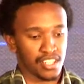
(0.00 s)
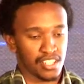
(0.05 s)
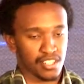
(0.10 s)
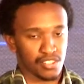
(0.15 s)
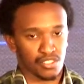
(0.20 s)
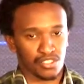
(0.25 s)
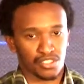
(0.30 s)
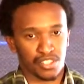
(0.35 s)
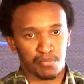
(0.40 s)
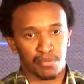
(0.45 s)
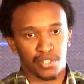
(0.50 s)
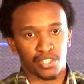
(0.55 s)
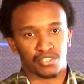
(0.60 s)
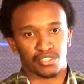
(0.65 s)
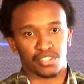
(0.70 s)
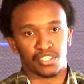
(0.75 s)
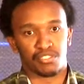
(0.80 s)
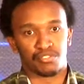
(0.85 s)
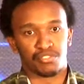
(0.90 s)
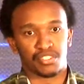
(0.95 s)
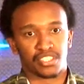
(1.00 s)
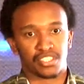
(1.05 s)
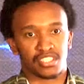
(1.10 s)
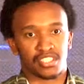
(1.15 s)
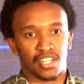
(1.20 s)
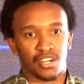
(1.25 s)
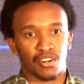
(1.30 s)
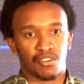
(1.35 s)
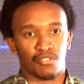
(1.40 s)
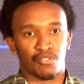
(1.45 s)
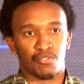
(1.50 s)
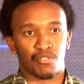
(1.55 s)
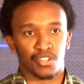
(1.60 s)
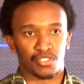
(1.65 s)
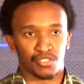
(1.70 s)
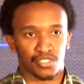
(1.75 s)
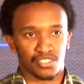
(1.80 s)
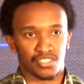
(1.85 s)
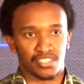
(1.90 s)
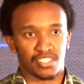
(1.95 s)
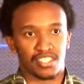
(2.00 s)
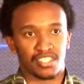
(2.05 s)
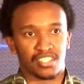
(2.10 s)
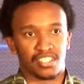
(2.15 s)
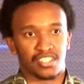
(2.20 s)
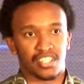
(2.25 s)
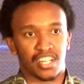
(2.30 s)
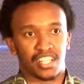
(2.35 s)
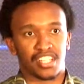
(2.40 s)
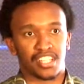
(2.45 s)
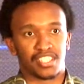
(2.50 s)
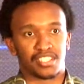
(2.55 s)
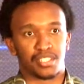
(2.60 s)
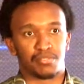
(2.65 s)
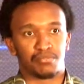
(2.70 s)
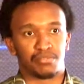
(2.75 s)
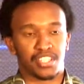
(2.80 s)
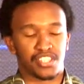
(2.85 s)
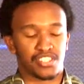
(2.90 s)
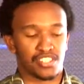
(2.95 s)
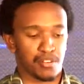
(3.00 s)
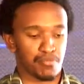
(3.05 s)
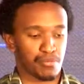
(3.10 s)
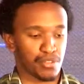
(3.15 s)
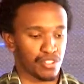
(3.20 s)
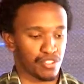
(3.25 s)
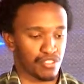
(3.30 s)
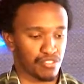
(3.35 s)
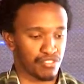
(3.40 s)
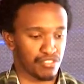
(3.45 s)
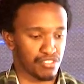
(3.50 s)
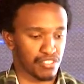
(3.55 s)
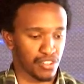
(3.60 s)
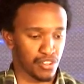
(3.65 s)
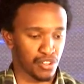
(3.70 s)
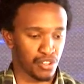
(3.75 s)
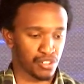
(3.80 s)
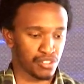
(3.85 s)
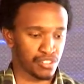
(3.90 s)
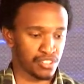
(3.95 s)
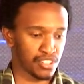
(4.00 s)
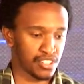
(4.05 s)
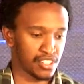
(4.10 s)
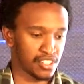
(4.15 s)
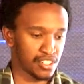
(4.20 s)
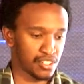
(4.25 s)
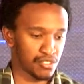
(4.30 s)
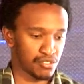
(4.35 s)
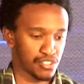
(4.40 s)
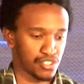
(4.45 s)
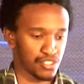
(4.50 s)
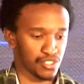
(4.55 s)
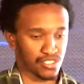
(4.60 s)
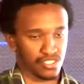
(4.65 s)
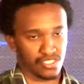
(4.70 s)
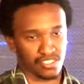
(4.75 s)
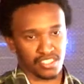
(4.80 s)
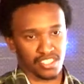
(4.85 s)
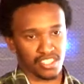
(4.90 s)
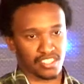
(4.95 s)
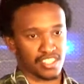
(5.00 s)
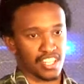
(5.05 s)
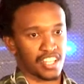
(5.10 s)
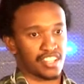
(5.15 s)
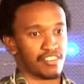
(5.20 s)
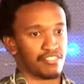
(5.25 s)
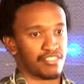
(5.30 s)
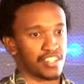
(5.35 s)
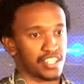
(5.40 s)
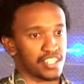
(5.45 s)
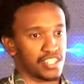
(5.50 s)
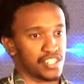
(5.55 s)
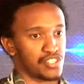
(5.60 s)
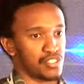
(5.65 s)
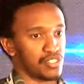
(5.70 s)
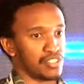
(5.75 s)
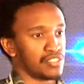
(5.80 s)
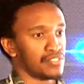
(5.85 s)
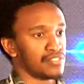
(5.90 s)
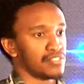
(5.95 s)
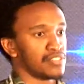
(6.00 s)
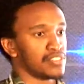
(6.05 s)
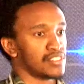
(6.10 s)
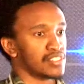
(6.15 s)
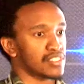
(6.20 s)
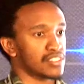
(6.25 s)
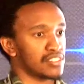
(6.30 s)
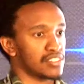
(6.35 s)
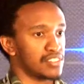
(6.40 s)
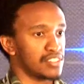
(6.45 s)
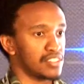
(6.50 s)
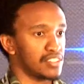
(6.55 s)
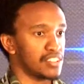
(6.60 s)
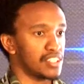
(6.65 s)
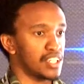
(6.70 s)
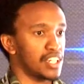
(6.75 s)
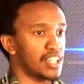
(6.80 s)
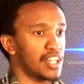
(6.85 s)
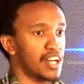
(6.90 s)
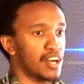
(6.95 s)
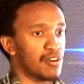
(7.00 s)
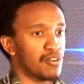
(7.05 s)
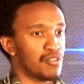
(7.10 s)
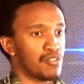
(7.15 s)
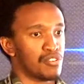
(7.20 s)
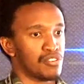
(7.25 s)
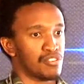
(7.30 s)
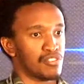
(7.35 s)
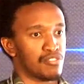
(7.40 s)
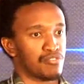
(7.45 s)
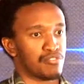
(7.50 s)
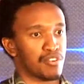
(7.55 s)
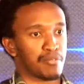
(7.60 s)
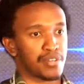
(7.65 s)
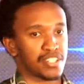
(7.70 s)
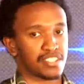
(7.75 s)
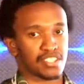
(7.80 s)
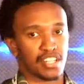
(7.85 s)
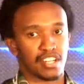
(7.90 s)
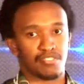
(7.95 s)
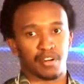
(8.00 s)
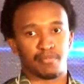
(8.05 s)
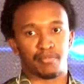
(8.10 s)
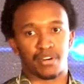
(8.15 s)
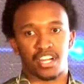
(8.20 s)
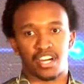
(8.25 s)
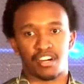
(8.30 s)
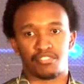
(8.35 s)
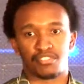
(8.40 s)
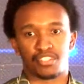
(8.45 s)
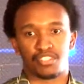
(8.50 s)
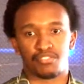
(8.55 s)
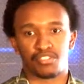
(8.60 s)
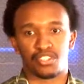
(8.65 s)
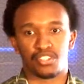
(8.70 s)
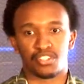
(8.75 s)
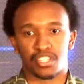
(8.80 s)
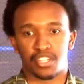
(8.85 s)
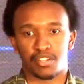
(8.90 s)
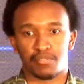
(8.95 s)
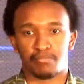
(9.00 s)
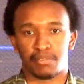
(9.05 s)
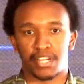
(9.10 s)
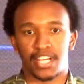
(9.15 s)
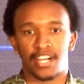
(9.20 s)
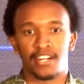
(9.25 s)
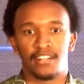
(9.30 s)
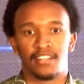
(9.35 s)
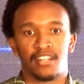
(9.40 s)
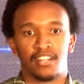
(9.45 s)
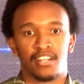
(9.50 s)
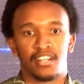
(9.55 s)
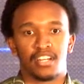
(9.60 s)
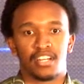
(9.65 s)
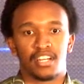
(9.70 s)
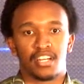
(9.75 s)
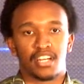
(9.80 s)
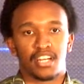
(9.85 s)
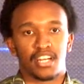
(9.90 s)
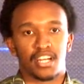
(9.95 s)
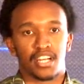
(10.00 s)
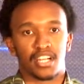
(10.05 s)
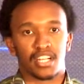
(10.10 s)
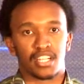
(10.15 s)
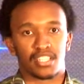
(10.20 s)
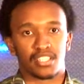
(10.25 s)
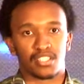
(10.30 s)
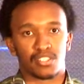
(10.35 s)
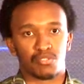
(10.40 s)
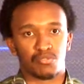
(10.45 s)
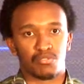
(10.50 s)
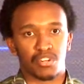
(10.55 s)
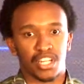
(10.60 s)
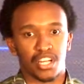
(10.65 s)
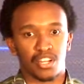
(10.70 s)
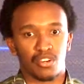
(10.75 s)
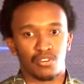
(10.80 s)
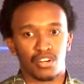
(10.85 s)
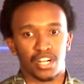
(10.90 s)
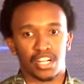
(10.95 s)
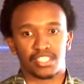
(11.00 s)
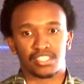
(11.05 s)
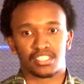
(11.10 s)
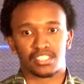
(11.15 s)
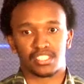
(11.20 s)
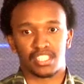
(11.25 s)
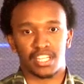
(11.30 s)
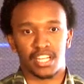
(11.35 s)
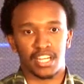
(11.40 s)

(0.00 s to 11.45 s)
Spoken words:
it was able to defeat now what was at that time the champion of Go, which was its other variation. Now, for myself, I'm an avid video game player. And when I look at